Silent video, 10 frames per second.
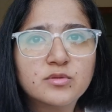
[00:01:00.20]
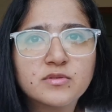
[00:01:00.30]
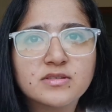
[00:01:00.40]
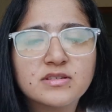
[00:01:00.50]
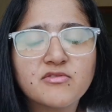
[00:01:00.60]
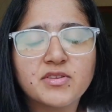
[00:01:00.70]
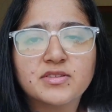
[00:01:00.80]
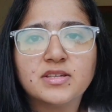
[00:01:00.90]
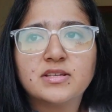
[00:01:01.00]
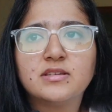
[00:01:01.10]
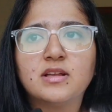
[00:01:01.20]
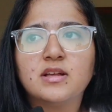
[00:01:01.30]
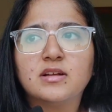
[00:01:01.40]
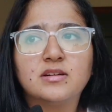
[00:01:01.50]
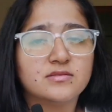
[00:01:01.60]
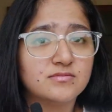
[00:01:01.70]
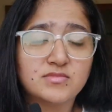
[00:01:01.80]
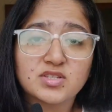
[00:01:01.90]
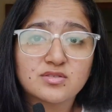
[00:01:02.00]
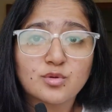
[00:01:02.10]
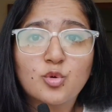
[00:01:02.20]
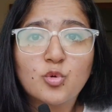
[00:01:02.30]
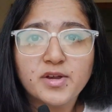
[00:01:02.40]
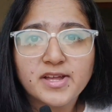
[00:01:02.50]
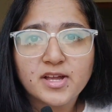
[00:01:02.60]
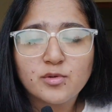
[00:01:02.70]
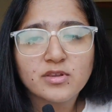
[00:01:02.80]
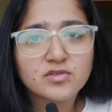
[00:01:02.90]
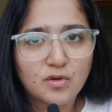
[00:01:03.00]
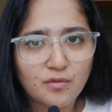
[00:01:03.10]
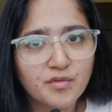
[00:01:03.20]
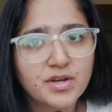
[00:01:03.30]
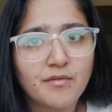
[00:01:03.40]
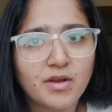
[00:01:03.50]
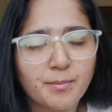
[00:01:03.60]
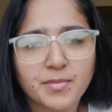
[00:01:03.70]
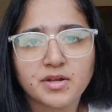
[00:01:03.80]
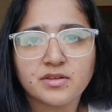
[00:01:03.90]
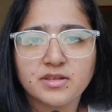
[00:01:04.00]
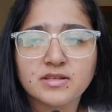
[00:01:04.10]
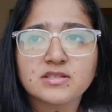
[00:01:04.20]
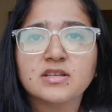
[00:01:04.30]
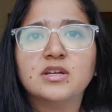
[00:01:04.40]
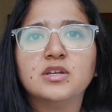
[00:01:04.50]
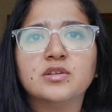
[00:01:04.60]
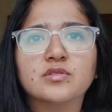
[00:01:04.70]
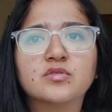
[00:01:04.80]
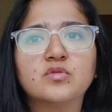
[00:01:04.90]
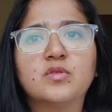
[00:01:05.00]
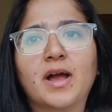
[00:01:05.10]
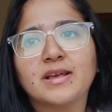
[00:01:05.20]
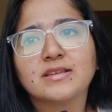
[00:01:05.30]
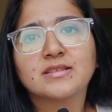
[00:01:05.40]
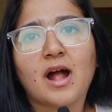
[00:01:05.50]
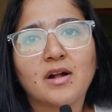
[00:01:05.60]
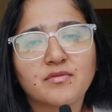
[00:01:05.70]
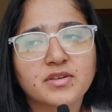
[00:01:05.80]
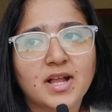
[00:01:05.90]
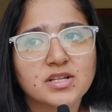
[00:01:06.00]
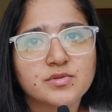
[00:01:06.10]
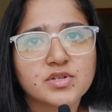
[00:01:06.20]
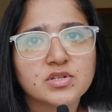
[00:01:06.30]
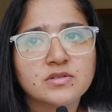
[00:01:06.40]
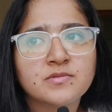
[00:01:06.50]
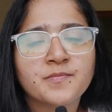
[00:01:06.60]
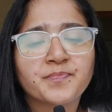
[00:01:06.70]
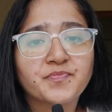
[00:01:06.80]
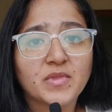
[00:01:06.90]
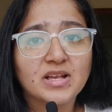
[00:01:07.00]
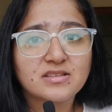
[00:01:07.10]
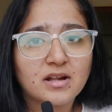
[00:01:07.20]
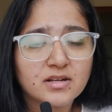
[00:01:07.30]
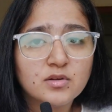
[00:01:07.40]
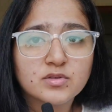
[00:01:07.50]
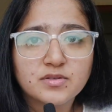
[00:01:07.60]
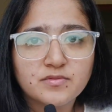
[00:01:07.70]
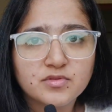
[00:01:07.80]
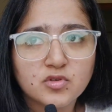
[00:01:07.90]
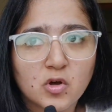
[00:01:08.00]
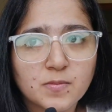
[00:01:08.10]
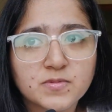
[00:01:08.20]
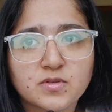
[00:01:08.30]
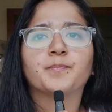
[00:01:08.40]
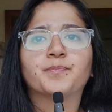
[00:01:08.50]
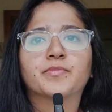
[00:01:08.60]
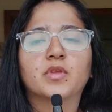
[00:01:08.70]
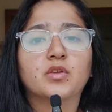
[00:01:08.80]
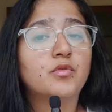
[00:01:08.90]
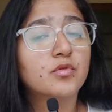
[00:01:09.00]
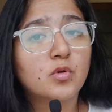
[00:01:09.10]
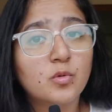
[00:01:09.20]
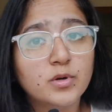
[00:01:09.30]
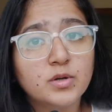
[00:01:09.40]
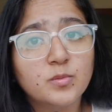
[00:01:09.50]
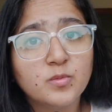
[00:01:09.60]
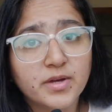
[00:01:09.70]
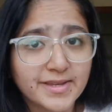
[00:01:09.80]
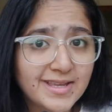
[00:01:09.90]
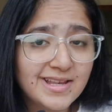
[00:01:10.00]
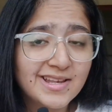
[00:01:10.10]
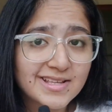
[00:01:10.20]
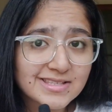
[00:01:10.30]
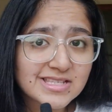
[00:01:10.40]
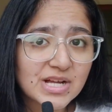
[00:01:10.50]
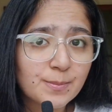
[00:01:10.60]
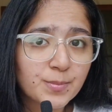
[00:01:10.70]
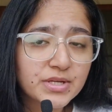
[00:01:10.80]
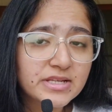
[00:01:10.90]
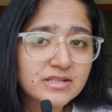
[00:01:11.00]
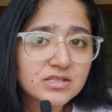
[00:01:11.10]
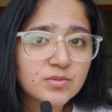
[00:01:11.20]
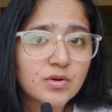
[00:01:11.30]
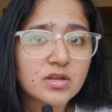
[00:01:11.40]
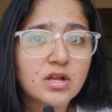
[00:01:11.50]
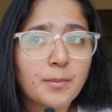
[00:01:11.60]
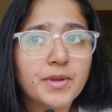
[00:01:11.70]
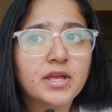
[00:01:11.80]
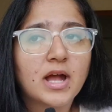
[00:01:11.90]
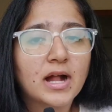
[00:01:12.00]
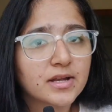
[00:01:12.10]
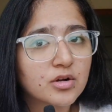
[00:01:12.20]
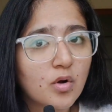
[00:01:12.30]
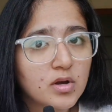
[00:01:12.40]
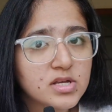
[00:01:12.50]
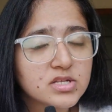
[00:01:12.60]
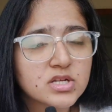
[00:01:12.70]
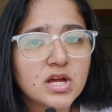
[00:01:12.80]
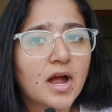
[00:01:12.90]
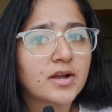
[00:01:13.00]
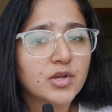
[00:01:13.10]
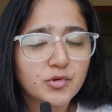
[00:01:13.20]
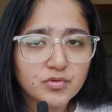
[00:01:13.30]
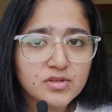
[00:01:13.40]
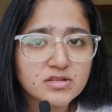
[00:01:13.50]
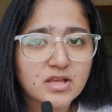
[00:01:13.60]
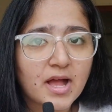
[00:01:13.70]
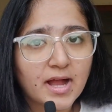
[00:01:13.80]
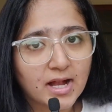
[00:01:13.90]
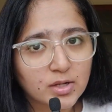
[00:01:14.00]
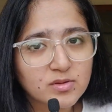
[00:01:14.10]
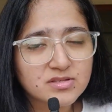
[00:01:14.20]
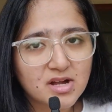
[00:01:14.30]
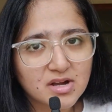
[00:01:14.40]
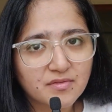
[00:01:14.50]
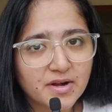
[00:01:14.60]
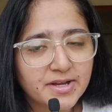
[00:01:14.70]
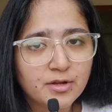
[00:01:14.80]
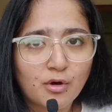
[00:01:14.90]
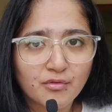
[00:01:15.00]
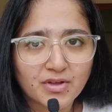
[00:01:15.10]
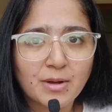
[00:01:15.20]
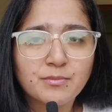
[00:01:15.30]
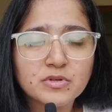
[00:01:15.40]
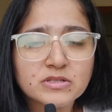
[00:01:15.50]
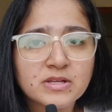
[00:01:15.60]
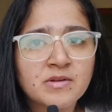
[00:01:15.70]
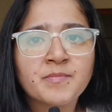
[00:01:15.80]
towards it rather than just coding and software development things. So after graduation, I started looking for jobs. Due to COVID, very less companies were coming at our college. Due to this, I had to start finding off campus.